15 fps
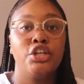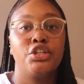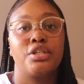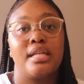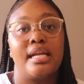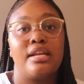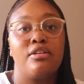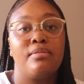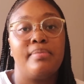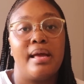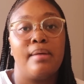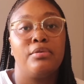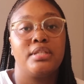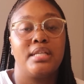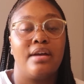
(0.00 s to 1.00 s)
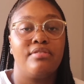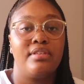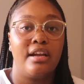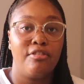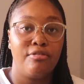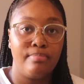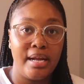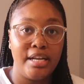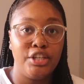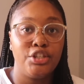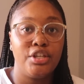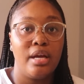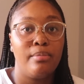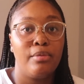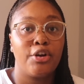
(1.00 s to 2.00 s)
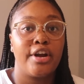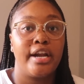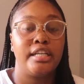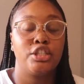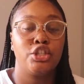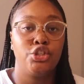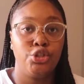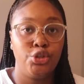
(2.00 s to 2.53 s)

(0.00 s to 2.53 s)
so that he'd be able to have enough money to immigrate